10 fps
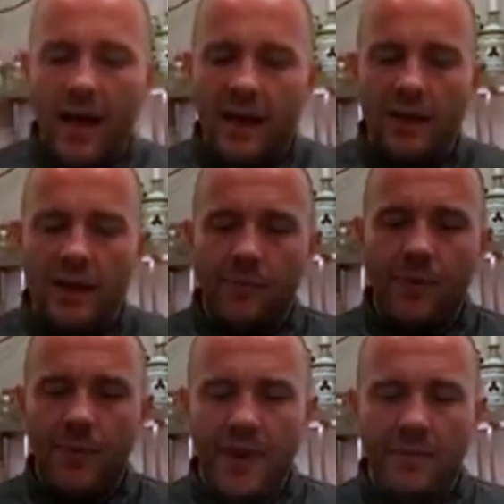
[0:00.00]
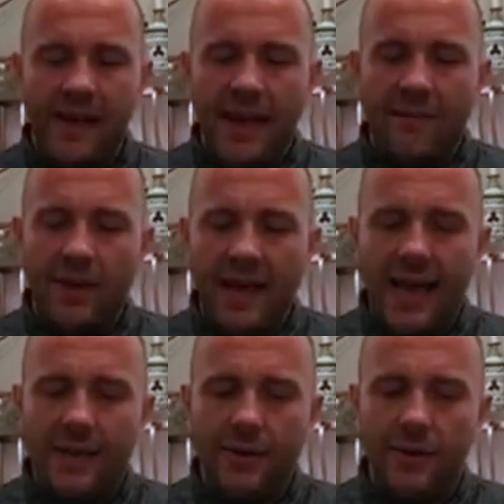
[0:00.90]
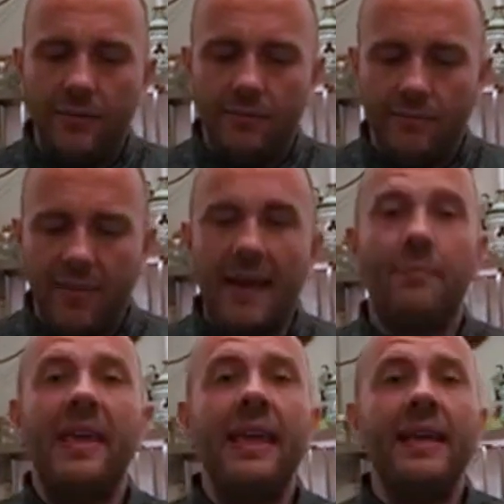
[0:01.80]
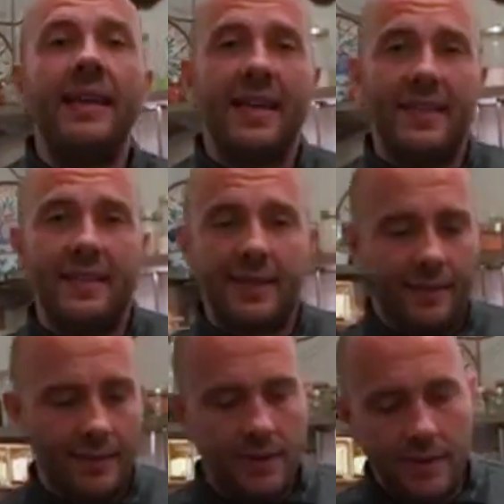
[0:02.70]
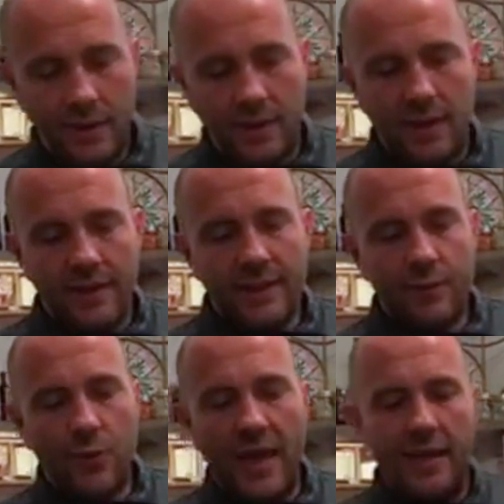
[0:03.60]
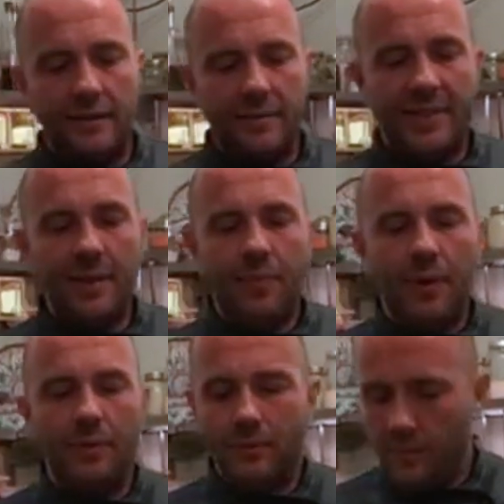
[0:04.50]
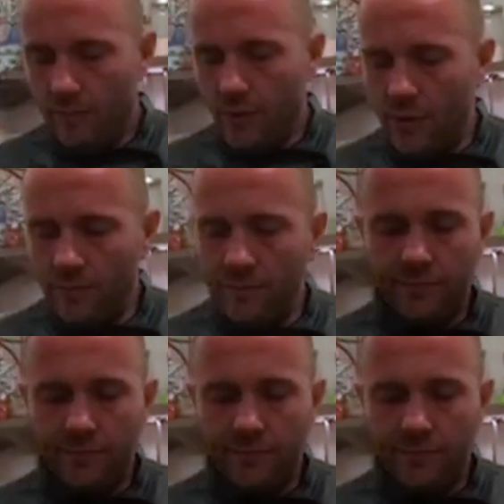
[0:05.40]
I'm gonna prepare my avocado by peeling it this way, simple, boom,